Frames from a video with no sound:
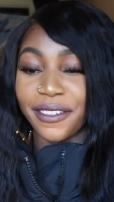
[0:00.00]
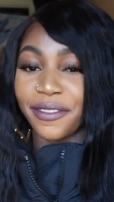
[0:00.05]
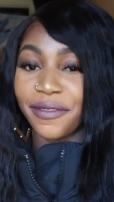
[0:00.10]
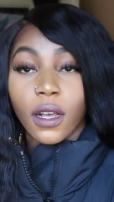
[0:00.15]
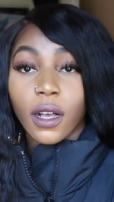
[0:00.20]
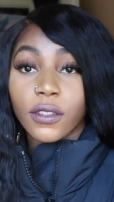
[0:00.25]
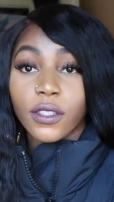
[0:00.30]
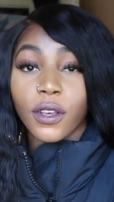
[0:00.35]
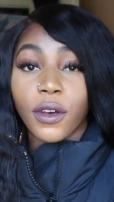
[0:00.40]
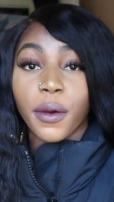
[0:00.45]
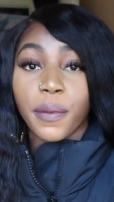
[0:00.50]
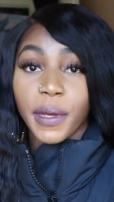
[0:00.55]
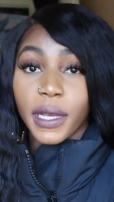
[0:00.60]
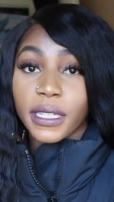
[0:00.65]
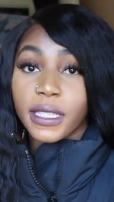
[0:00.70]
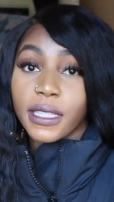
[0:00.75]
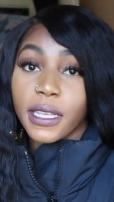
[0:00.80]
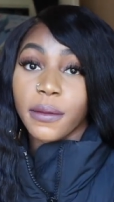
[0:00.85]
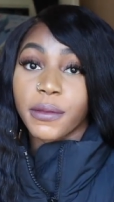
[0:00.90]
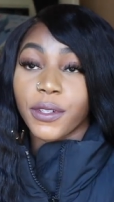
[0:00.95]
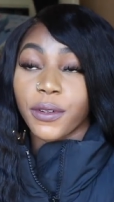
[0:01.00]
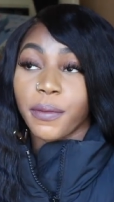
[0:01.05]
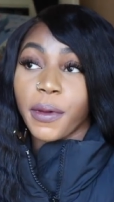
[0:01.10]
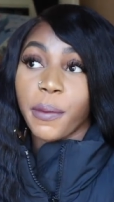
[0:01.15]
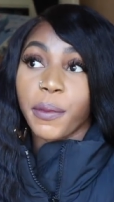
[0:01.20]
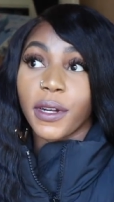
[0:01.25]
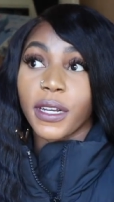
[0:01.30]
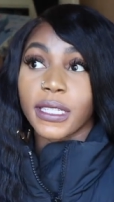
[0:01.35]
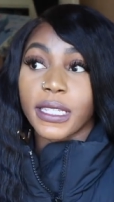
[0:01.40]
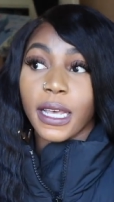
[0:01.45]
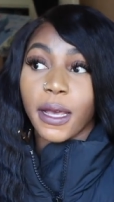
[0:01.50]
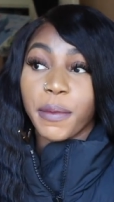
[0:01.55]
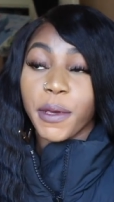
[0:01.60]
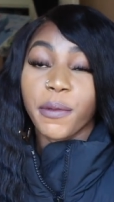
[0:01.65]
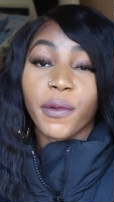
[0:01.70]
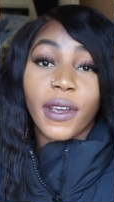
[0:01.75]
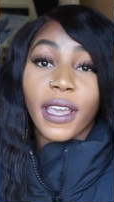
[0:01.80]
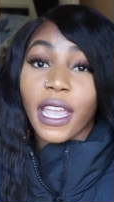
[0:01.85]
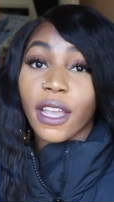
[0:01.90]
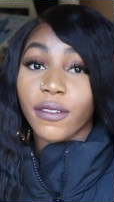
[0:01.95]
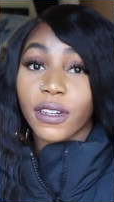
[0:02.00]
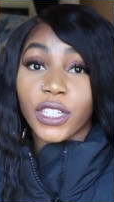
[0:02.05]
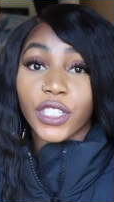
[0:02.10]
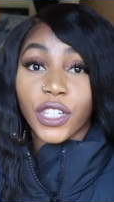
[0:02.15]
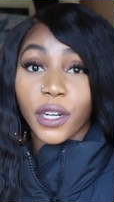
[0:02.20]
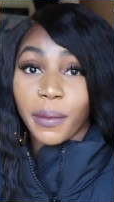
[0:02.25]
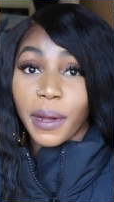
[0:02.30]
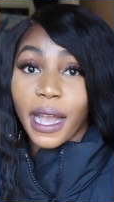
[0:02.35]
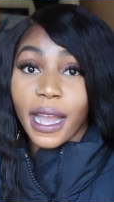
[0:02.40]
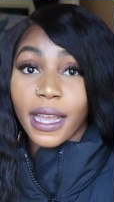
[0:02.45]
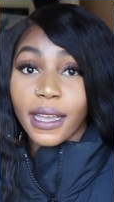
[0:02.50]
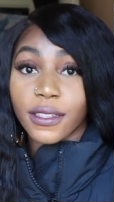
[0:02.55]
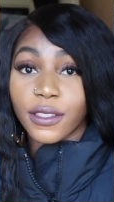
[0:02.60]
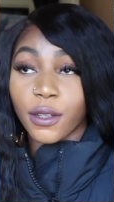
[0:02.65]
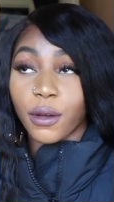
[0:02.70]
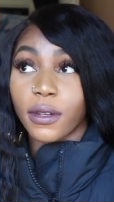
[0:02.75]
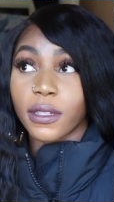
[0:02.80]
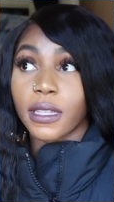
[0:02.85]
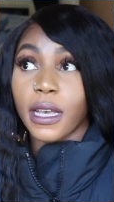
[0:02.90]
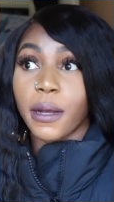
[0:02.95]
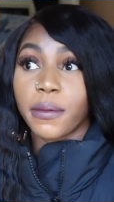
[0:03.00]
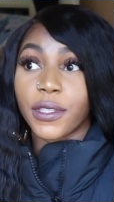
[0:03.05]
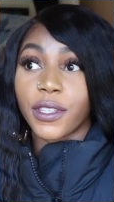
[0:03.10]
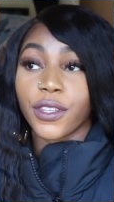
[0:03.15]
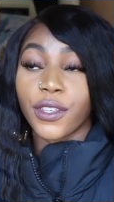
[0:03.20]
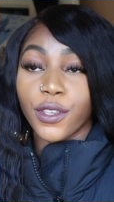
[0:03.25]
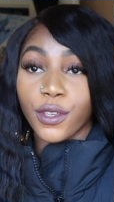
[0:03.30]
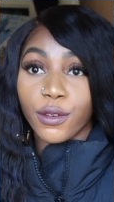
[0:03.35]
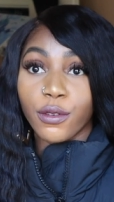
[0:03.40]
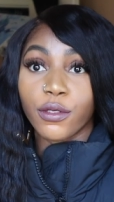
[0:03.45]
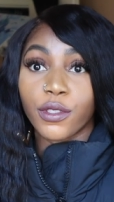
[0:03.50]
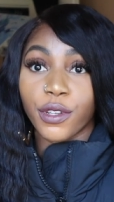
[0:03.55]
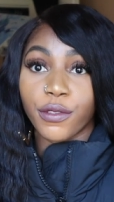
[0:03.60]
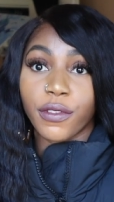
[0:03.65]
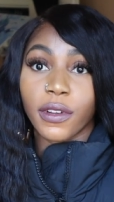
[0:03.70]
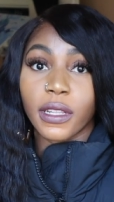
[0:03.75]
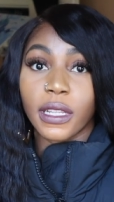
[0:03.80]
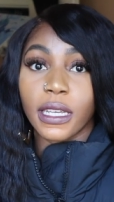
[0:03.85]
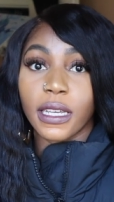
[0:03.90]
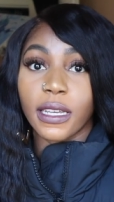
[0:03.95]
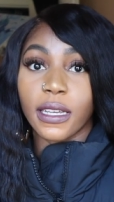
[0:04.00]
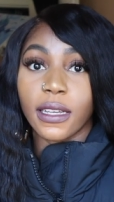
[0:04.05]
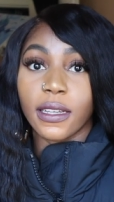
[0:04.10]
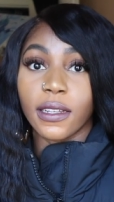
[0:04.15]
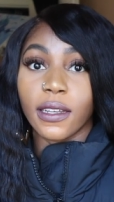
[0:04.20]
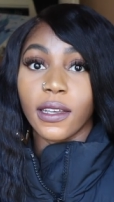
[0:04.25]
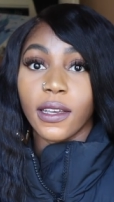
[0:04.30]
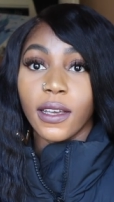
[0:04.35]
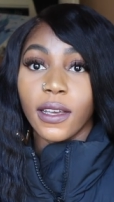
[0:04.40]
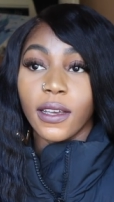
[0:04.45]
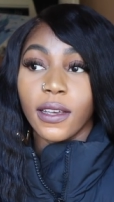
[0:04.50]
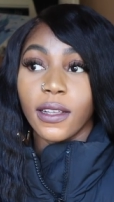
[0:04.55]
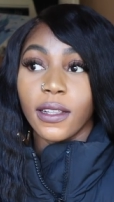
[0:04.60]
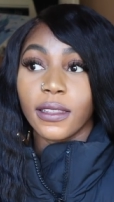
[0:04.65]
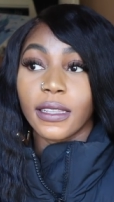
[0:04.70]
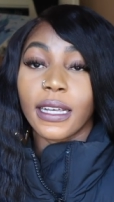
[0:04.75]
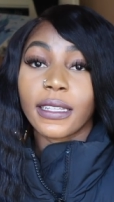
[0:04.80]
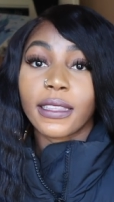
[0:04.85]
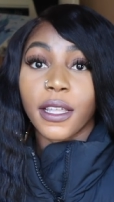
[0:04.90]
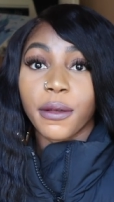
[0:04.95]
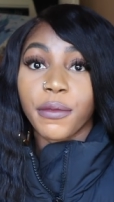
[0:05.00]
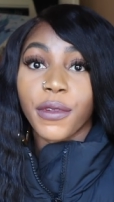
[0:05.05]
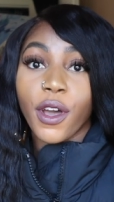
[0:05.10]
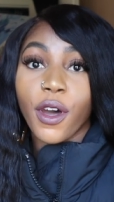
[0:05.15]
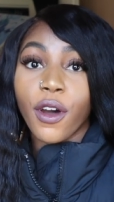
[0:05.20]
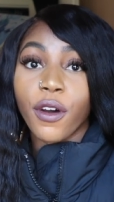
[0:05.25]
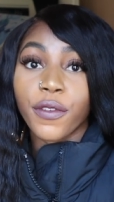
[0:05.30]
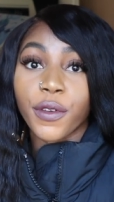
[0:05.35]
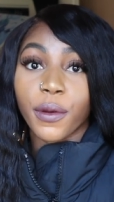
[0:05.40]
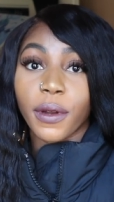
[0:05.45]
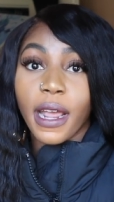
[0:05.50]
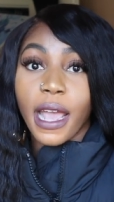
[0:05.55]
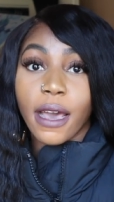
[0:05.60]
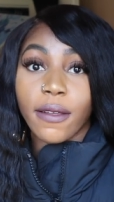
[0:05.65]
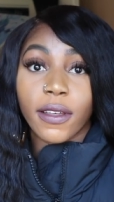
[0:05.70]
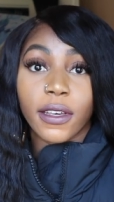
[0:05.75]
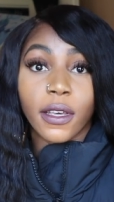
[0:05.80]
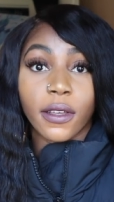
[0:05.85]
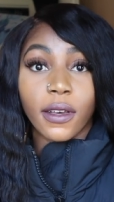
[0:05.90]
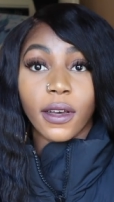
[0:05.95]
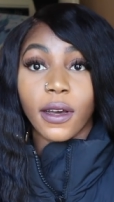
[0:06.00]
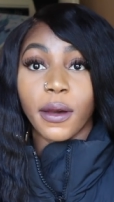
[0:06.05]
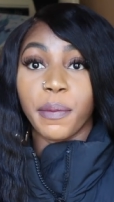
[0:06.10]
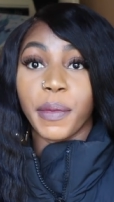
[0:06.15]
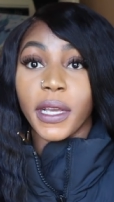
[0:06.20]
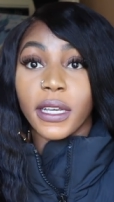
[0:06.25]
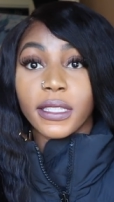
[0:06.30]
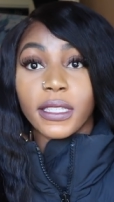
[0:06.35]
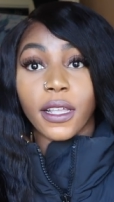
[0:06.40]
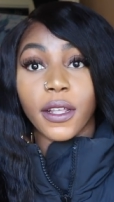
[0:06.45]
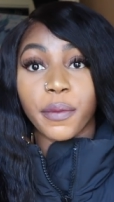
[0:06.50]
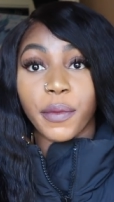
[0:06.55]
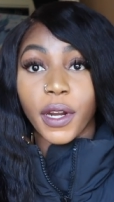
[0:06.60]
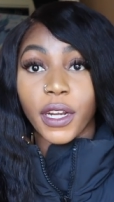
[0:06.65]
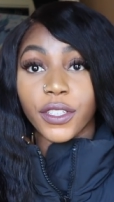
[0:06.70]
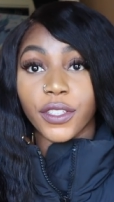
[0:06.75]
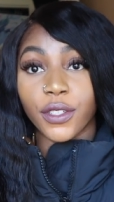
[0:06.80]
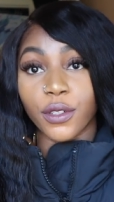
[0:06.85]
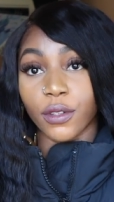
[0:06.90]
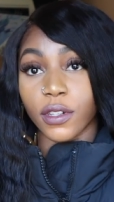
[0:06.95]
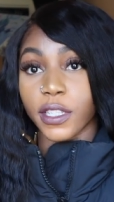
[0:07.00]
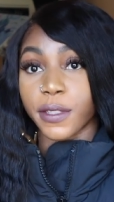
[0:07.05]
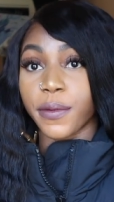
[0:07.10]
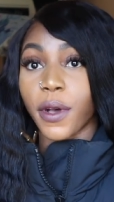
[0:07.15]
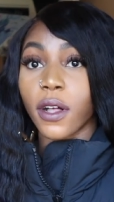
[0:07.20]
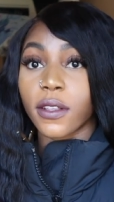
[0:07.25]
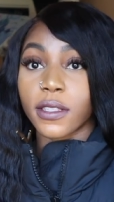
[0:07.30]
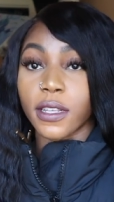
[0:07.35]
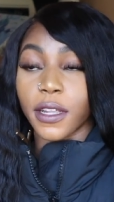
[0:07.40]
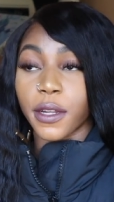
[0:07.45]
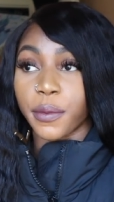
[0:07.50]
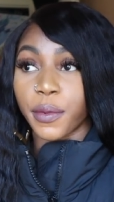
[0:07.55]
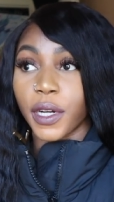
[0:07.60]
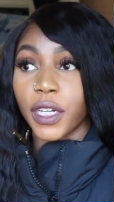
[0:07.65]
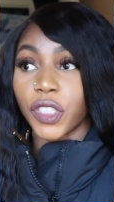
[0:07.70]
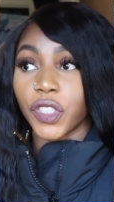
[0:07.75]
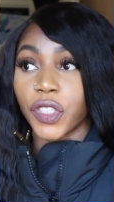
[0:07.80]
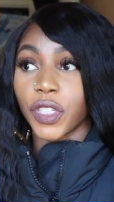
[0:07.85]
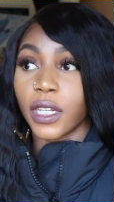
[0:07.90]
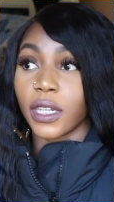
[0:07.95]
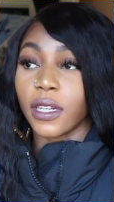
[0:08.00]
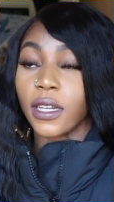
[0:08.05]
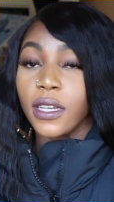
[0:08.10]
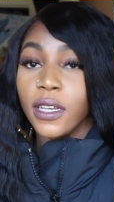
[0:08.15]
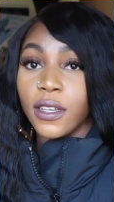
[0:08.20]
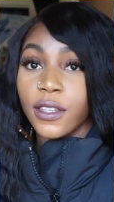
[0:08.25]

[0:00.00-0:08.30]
And also, a big tip to remember is that people can't read your mind. So it's up to you to really let them know if you want to have like a big celebration or a small celebration